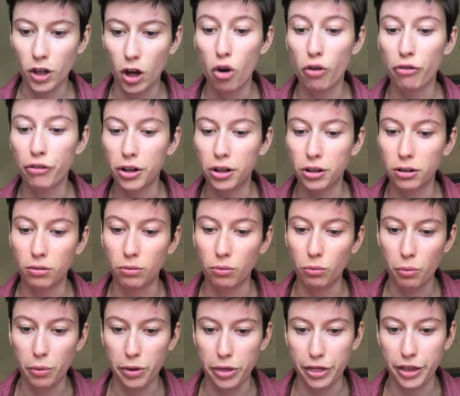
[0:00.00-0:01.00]
Often
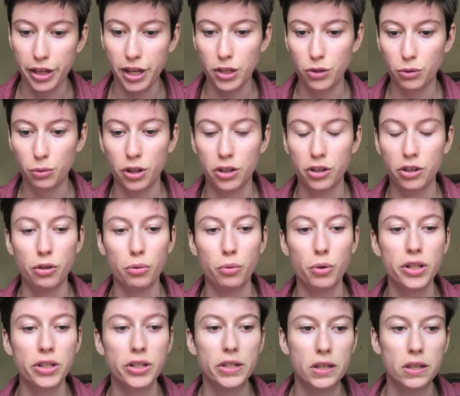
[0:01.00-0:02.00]
with these the
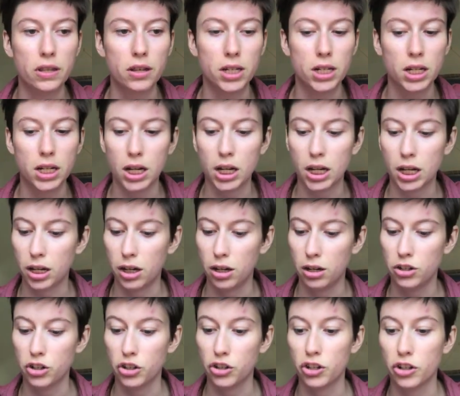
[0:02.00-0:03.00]
ones that
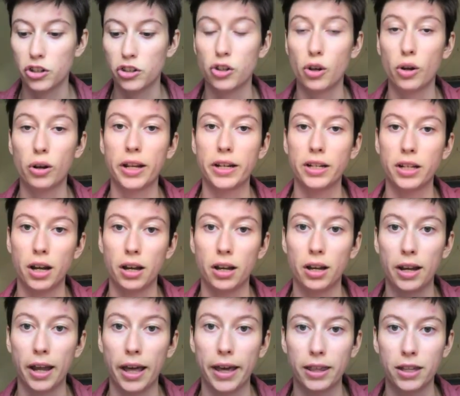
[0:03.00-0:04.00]
are just a solid
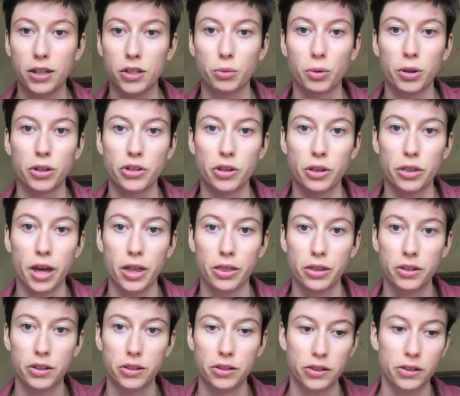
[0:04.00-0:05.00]
colour like this one, so the
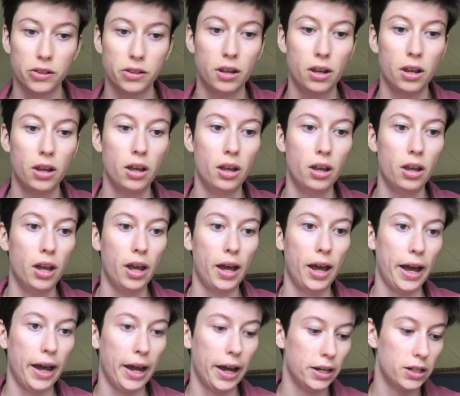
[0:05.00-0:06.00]
others
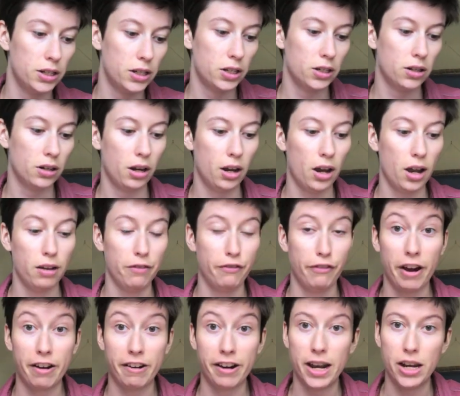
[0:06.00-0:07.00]
had colour
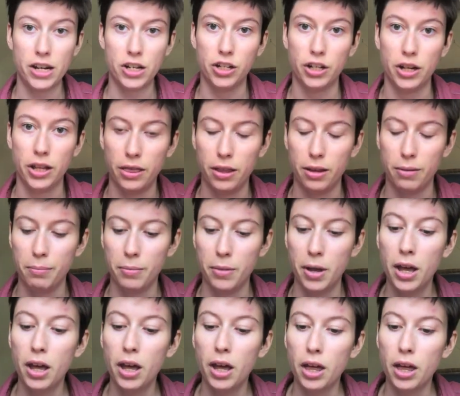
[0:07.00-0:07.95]
variation in them.